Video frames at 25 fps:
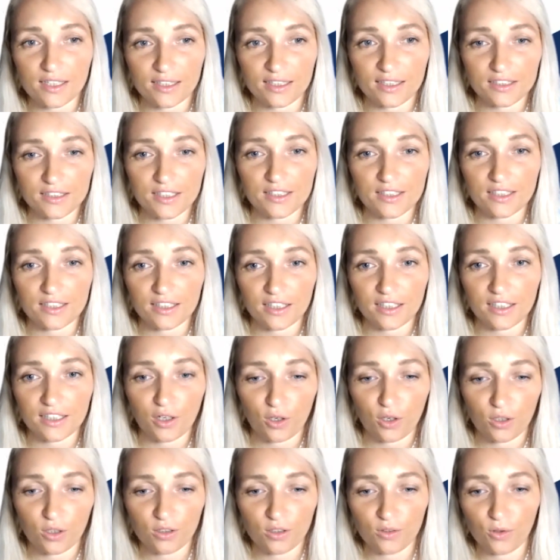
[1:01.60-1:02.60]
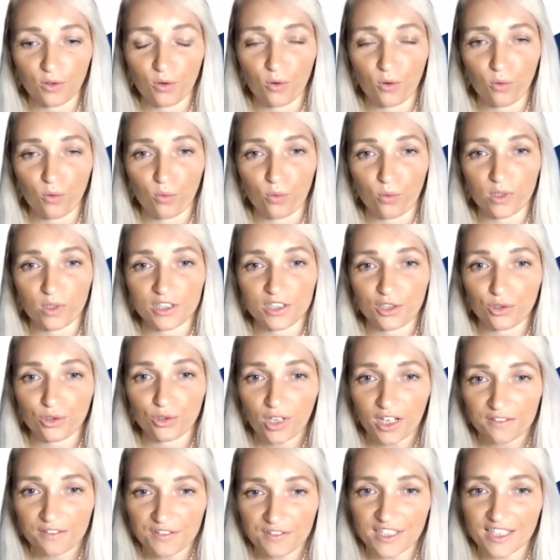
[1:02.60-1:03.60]
and what you
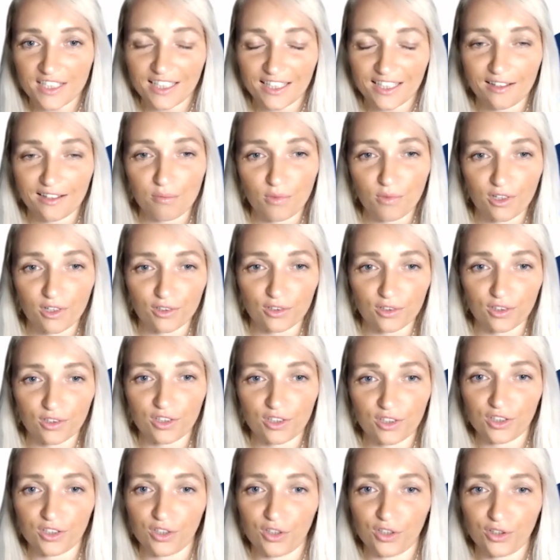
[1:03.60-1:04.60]
have seen among